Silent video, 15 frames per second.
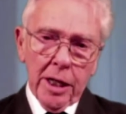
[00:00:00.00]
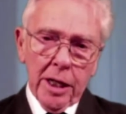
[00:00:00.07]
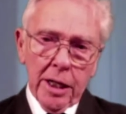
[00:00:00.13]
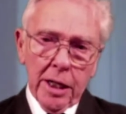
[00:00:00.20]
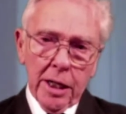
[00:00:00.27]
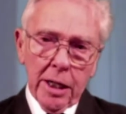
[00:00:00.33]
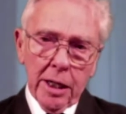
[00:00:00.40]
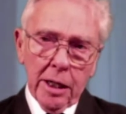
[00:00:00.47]

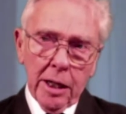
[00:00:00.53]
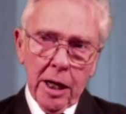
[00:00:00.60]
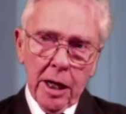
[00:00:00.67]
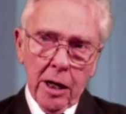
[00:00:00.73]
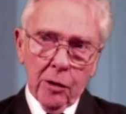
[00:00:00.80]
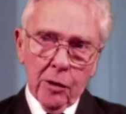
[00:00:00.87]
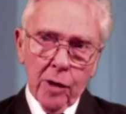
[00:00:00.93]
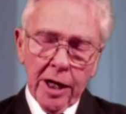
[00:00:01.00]
he
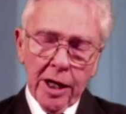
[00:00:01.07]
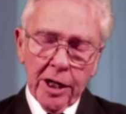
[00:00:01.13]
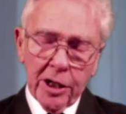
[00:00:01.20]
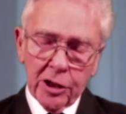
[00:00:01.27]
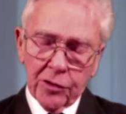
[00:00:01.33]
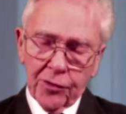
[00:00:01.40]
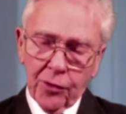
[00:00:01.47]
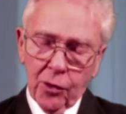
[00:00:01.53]

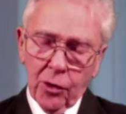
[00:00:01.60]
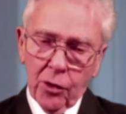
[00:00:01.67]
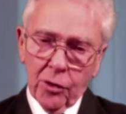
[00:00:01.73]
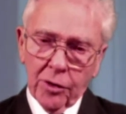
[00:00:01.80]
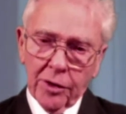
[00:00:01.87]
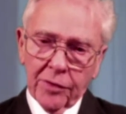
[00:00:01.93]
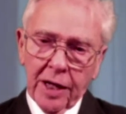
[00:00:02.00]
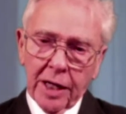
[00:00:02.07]
arranged
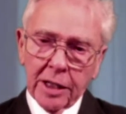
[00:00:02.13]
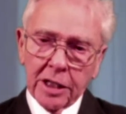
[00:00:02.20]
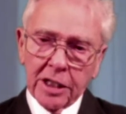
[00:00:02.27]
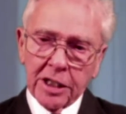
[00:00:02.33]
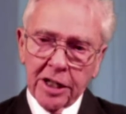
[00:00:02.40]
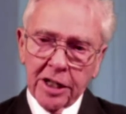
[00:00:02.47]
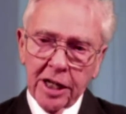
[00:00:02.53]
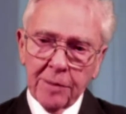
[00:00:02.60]
for
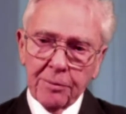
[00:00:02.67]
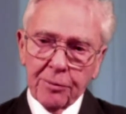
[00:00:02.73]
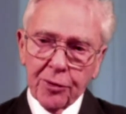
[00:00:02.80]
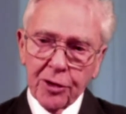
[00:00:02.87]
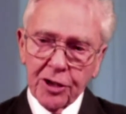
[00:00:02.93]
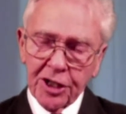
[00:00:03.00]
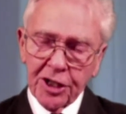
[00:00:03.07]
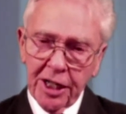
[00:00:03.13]
that same
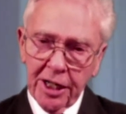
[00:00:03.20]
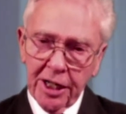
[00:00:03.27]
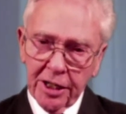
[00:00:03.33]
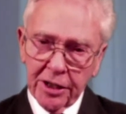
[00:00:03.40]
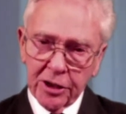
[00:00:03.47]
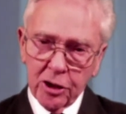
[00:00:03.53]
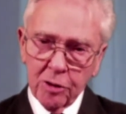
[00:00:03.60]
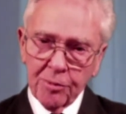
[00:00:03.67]

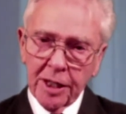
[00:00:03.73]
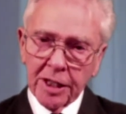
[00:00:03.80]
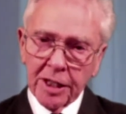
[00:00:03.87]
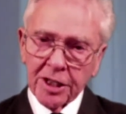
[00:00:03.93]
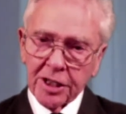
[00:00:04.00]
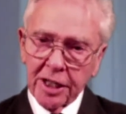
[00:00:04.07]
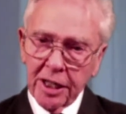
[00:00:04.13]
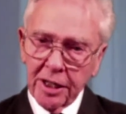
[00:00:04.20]
procedure to be
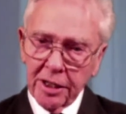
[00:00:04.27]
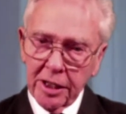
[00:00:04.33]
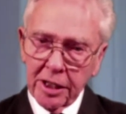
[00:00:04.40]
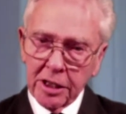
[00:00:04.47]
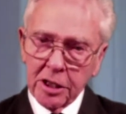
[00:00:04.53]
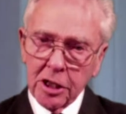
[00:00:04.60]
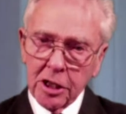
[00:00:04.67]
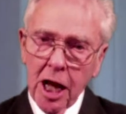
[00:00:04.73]

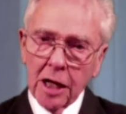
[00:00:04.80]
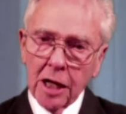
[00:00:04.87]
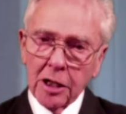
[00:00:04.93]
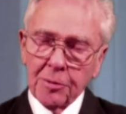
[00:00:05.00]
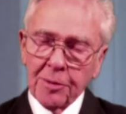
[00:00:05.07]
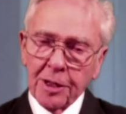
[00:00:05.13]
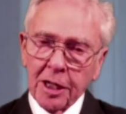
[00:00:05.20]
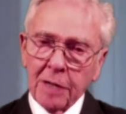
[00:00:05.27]
extended
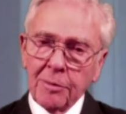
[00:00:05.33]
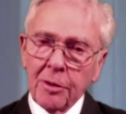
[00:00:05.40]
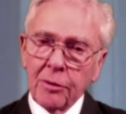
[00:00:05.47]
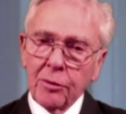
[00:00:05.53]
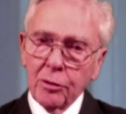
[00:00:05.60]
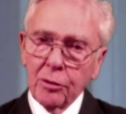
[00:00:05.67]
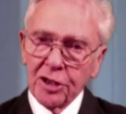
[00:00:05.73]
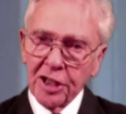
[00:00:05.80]
to become
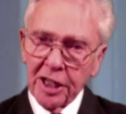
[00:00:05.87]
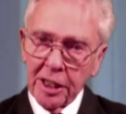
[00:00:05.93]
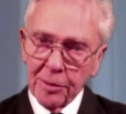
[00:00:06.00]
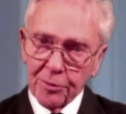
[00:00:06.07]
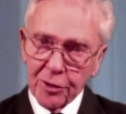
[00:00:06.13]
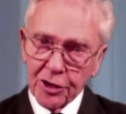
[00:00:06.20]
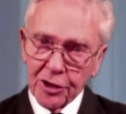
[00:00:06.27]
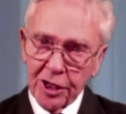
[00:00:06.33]
a
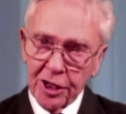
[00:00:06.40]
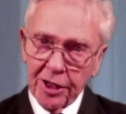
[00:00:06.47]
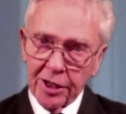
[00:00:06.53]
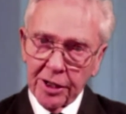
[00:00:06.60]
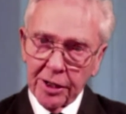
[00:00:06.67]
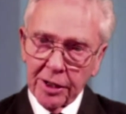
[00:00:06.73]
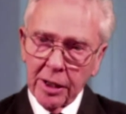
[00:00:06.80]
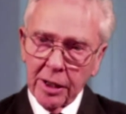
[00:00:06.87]
routine
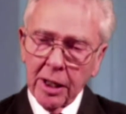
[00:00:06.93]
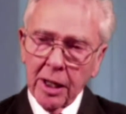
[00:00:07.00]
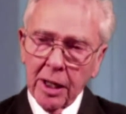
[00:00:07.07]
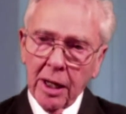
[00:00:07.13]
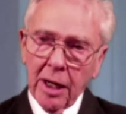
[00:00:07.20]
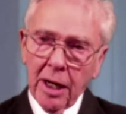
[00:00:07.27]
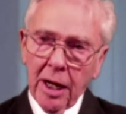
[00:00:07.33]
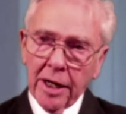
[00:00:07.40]
procedure,
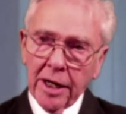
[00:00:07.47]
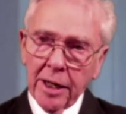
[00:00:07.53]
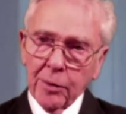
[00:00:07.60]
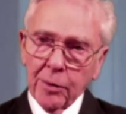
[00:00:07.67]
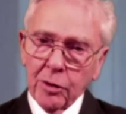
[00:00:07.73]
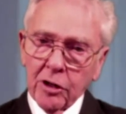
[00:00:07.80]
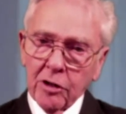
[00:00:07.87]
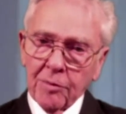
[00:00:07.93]
and
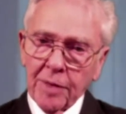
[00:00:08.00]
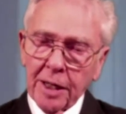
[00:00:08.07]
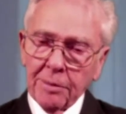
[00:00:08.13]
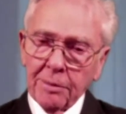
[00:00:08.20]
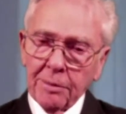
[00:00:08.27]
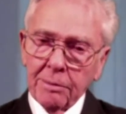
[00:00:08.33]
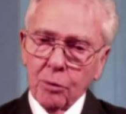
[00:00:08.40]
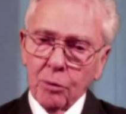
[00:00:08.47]
it would have
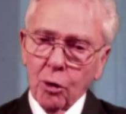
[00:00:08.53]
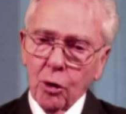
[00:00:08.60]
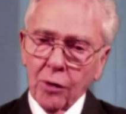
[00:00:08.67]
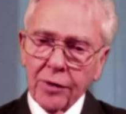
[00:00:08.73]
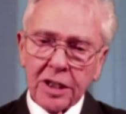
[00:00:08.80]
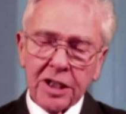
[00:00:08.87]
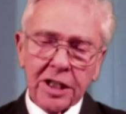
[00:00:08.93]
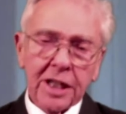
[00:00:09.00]
been
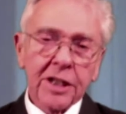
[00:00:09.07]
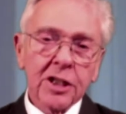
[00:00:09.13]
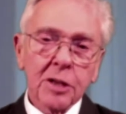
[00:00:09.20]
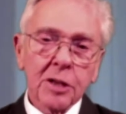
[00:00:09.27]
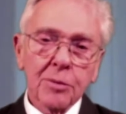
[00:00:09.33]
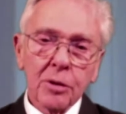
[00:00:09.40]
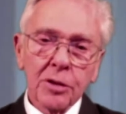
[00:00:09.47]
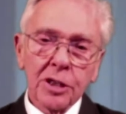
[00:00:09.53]
more than
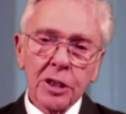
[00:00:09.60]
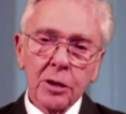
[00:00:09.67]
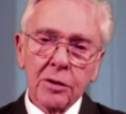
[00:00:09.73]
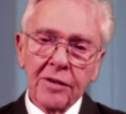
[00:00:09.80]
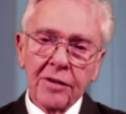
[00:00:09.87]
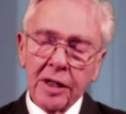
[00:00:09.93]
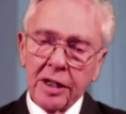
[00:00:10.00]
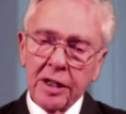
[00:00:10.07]
sensible to
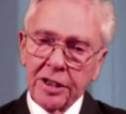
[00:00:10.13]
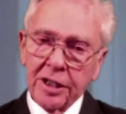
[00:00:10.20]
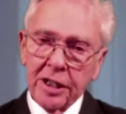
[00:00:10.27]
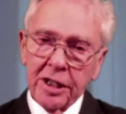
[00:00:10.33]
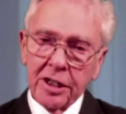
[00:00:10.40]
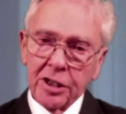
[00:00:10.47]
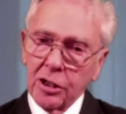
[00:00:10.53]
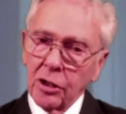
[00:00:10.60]
have
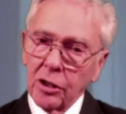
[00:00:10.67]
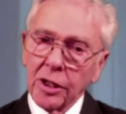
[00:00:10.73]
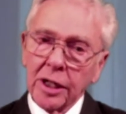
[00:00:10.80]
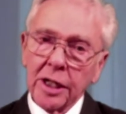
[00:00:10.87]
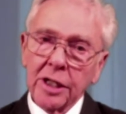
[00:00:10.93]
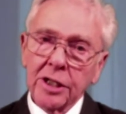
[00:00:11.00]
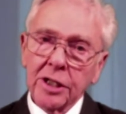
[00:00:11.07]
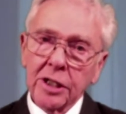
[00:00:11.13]
alerted his
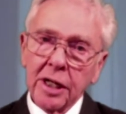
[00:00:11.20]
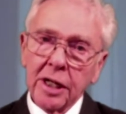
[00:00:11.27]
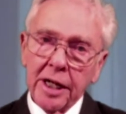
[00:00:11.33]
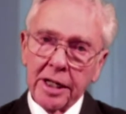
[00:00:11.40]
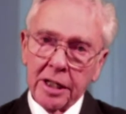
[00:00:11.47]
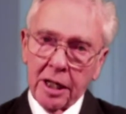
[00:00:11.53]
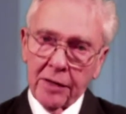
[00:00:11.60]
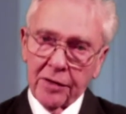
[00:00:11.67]
colleagues
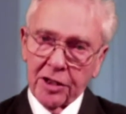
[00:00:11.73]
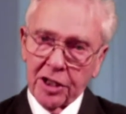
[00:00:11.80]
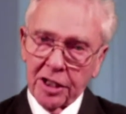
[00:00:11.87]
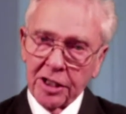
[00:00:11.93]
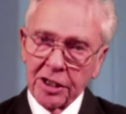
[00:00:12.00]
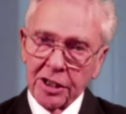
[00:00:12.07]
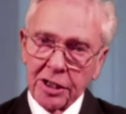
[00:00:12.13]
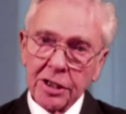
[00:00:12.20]
in other
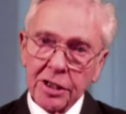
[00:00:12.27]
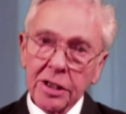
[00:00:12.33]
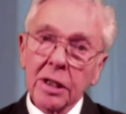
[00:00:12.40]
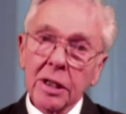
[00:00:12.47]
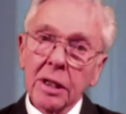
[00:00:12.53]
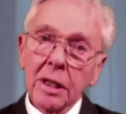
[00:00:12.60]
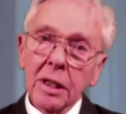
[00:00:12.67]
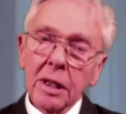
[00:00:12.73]
centres.